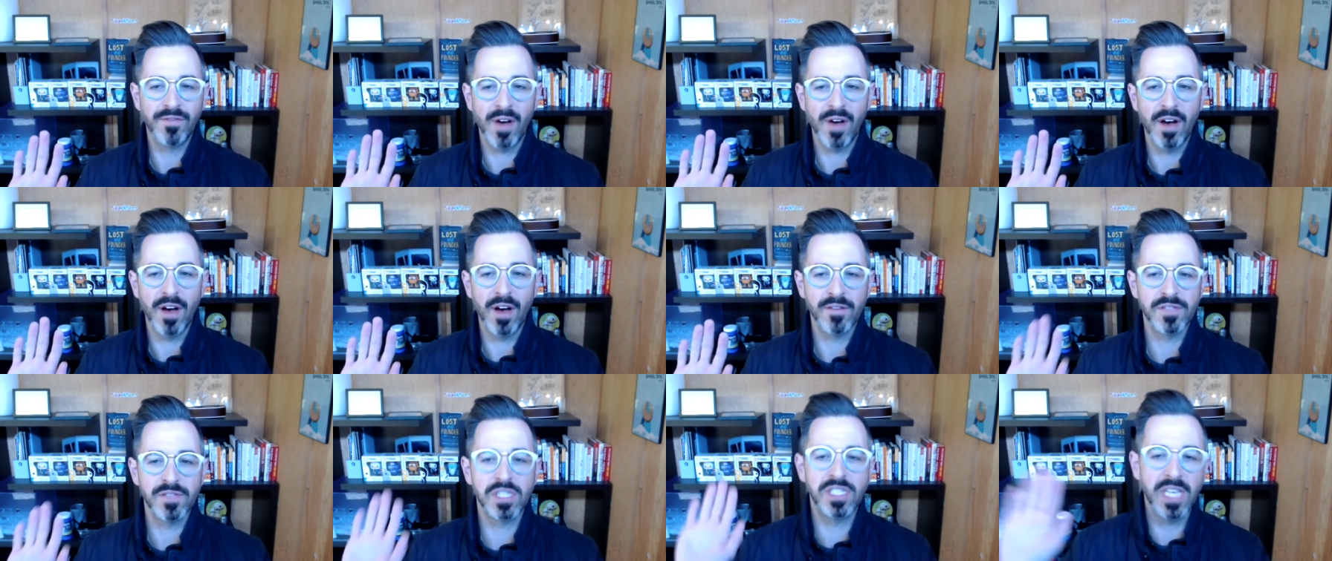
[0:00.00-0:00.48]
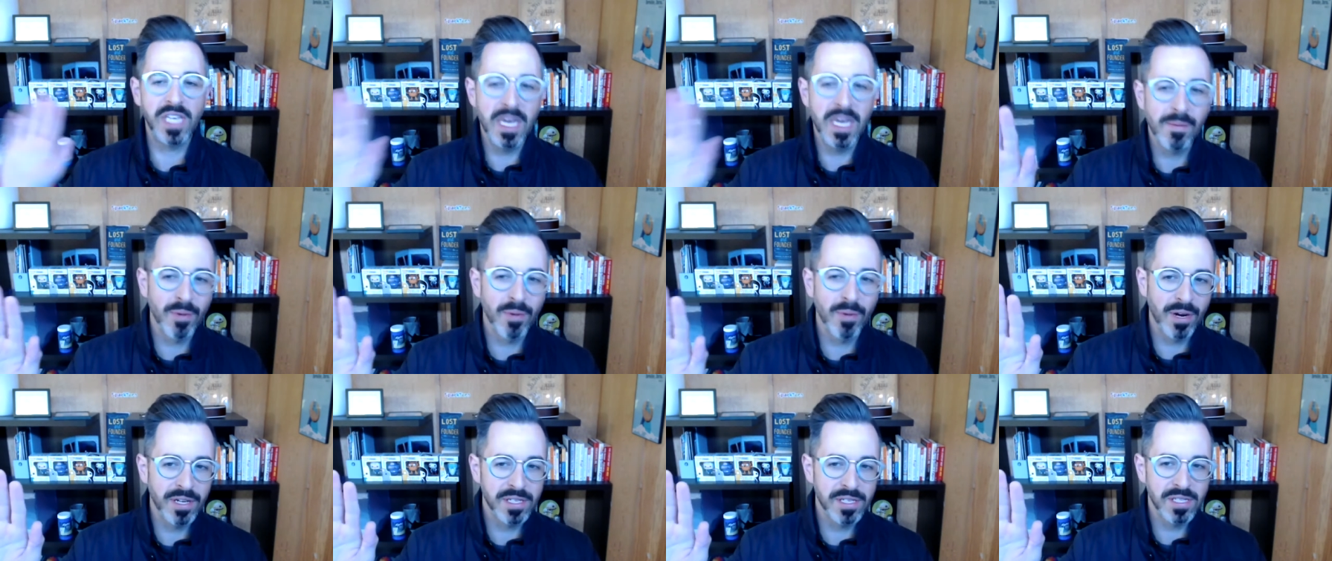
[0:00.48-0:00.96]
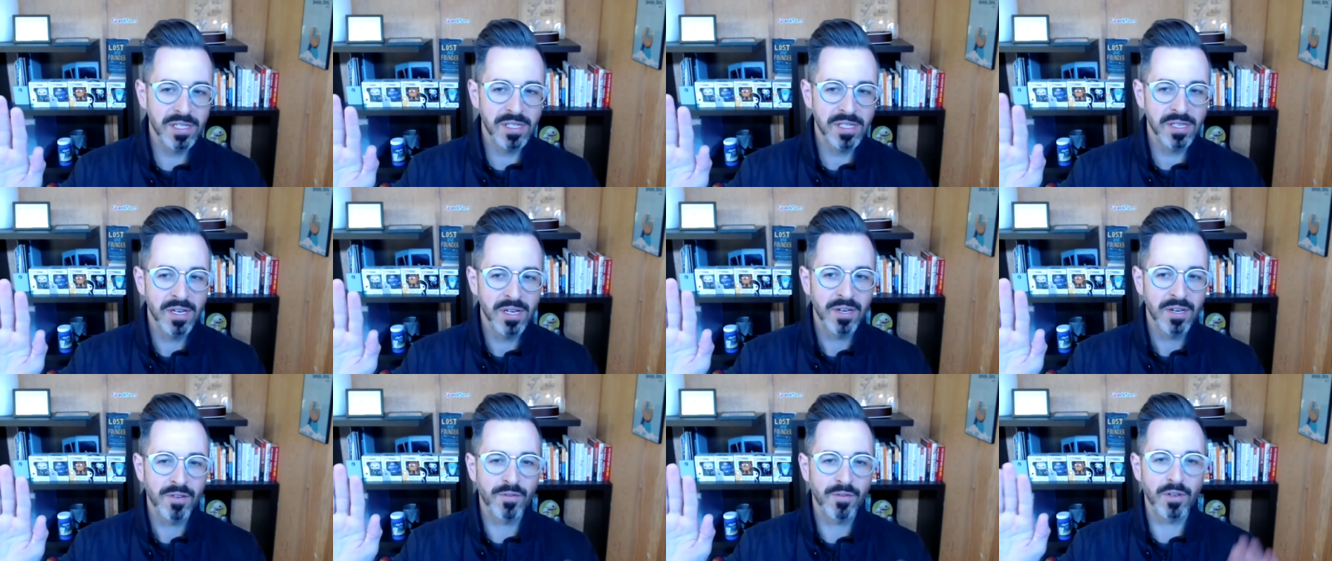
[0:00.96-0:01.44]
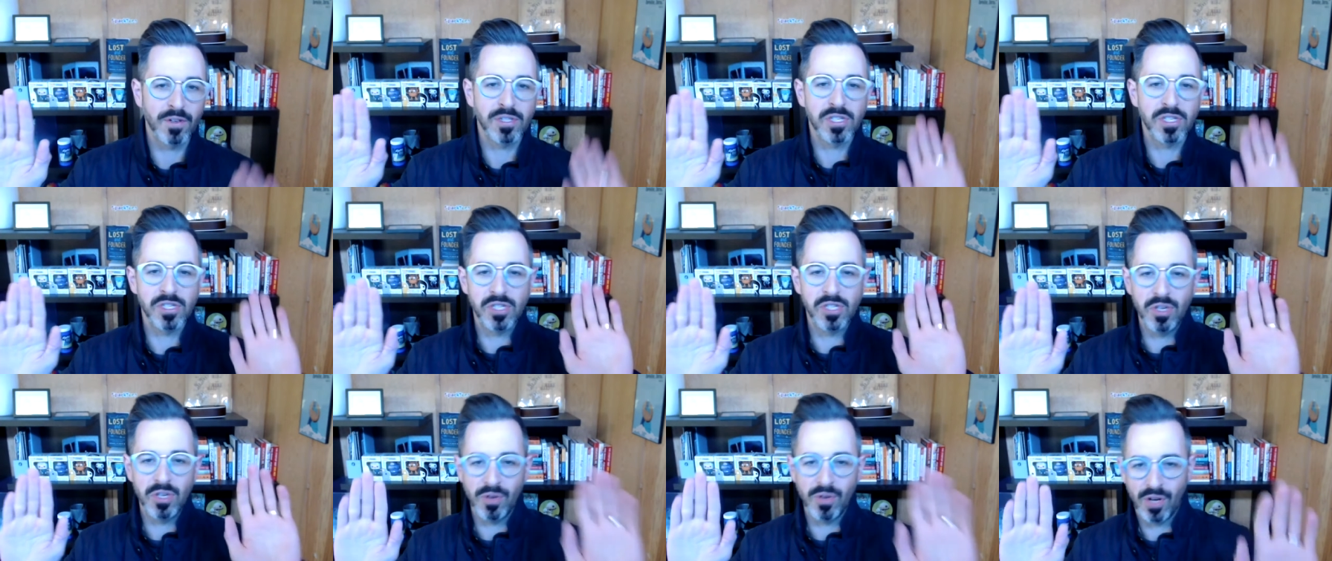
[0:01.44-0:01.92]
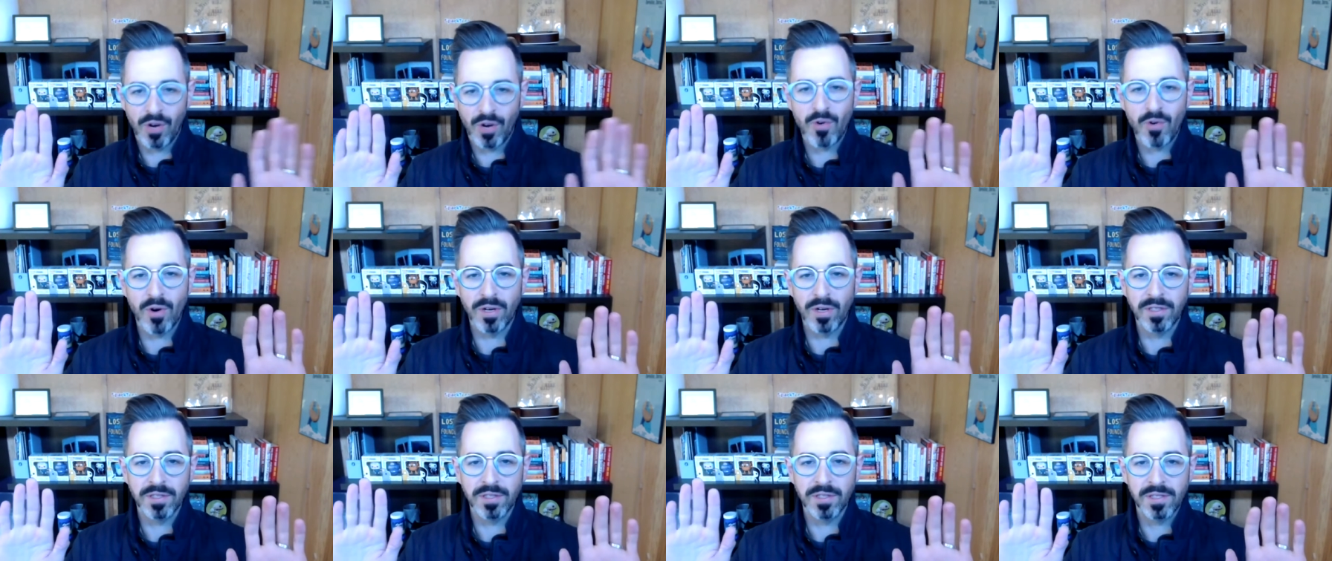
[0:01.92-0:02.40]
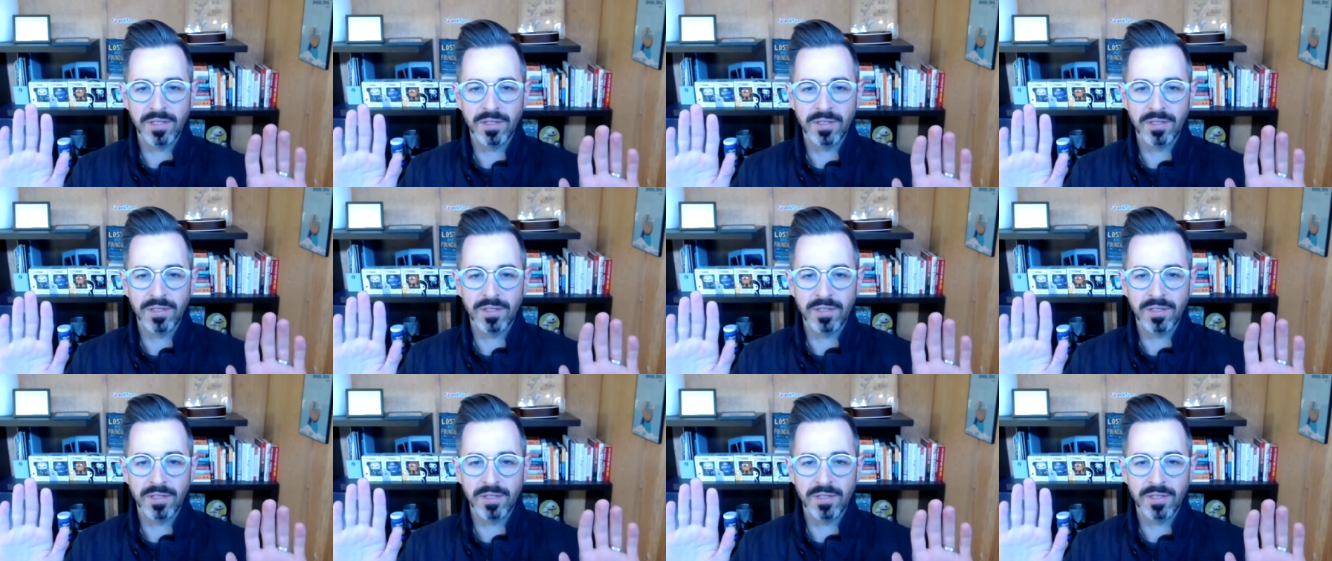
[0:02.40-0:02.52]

of zebras versus unicorns.